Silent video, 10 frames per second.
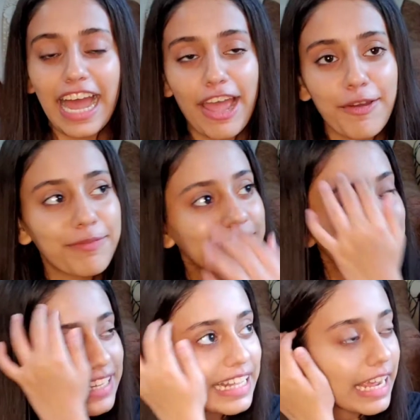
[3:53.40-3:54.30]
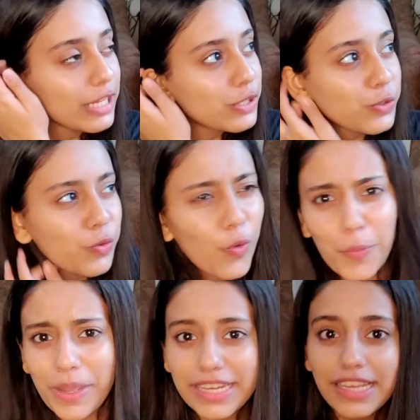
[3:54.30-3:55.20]
I have been seeing like
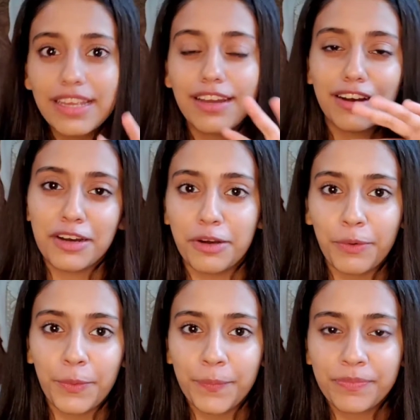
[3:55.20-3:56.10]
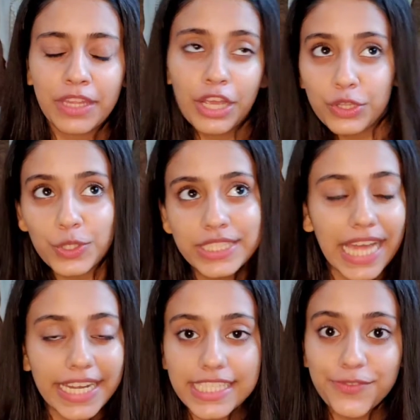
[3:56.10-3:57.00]
so many those
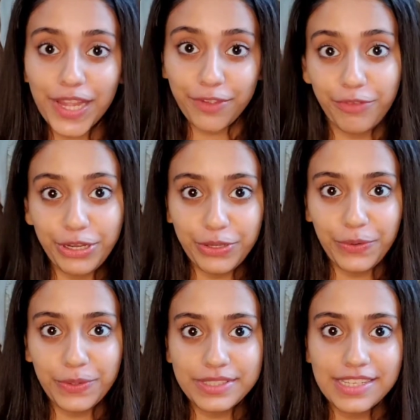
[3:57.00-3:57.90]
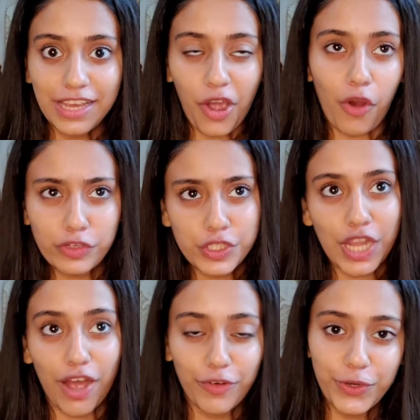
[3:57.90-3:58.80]
satisfying videos of
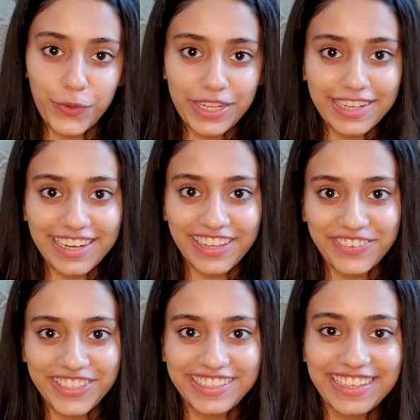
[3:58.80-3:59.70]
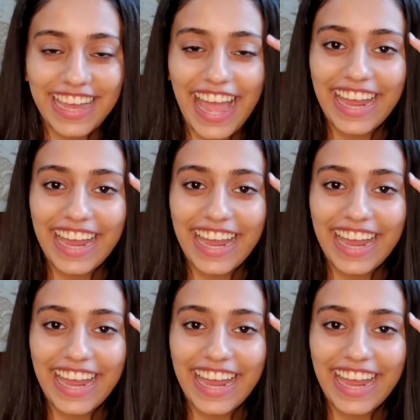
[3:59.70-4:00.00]
shower routine and everything,